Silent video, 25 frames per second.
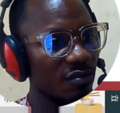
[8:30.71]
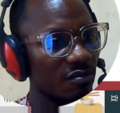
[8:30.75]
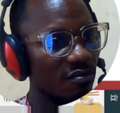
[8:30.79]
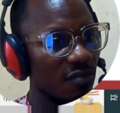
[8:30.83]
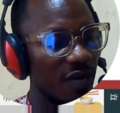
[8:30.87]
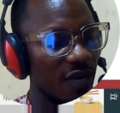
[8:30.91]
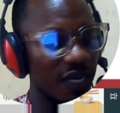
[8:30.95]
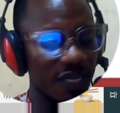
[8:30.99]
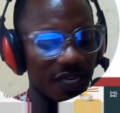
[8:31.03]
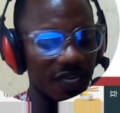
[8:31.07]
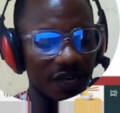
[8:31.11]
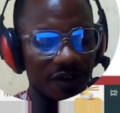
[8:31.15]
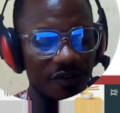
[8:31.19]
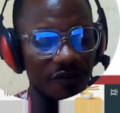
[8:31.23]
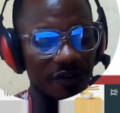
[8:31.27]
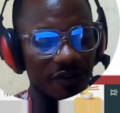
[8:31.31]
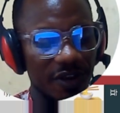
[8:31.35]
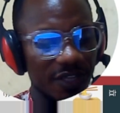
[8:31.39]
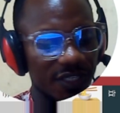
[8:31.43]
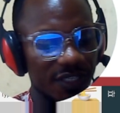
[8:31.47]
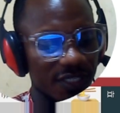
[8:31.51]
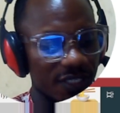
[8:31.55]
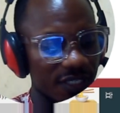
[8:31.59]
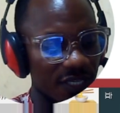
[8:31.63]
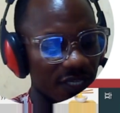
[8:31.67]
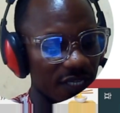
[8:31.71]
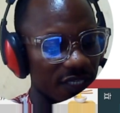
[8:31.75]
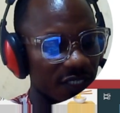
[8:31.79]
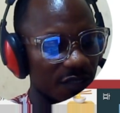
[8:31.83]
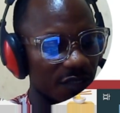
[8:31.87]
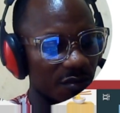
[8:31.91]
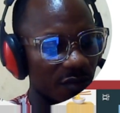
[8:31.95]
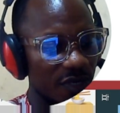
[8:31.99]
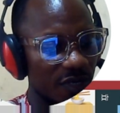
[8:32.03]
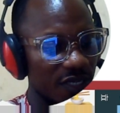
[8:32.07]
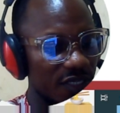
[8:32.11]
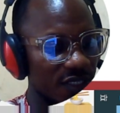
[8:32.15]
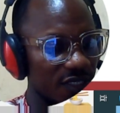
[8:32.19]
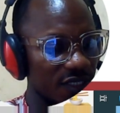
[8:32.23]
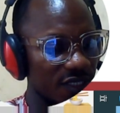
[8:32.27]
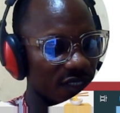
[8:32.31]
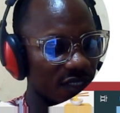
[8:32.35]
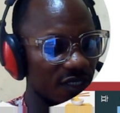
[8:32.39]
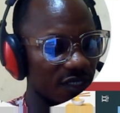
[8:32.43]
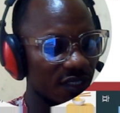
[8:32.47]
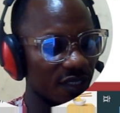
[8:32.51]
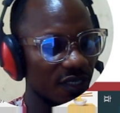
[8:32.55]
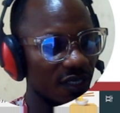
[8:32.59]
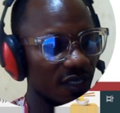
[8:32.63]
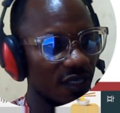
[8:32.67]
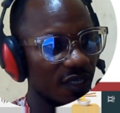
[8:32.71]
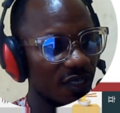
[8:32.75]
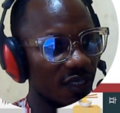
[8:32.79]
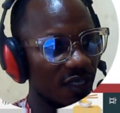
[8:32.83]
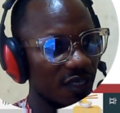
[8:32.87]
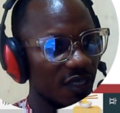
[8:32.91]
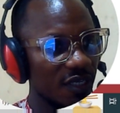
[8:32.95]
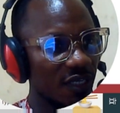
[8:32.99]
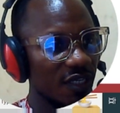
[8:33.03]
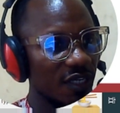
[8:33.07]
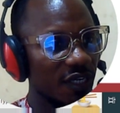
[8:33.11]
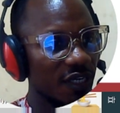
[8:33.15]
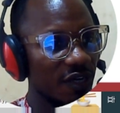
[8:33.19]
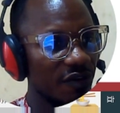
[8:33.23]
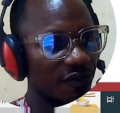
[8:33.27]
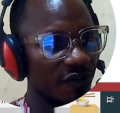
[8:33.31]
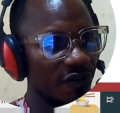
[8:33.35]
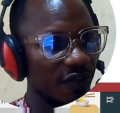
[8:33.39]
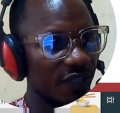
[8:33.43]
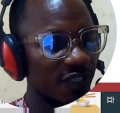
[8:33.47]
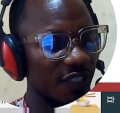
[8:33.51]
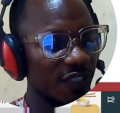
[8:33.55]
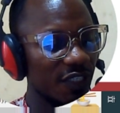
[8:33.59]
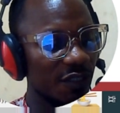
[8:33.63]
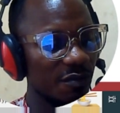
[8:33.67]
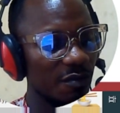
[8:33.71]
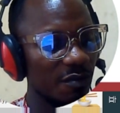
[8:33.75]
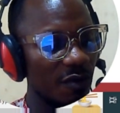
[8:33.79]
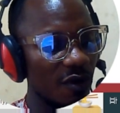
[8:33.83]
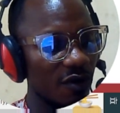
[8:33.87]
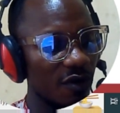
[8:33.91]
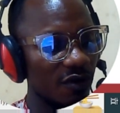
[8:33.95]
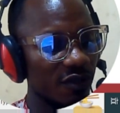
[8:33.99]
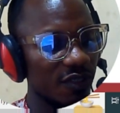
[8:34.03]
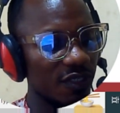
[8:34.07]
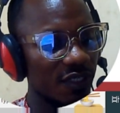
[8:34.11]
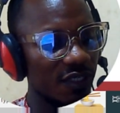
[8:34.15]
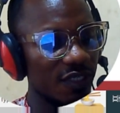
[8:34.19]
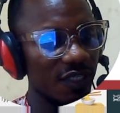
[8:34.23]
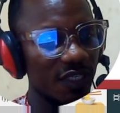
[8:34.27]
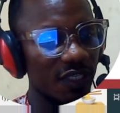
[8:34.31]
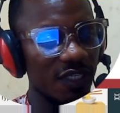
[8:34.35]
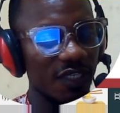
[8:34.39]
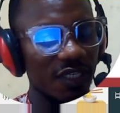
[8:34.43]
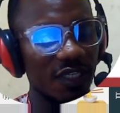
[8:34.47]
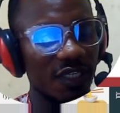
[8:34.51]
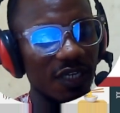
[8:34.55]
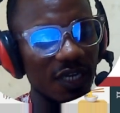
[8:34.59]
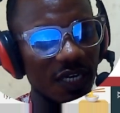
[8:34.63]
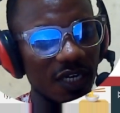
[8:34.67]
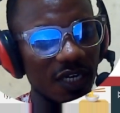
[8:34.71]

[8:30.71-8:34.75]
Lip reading: My create statement. Create is spelled C.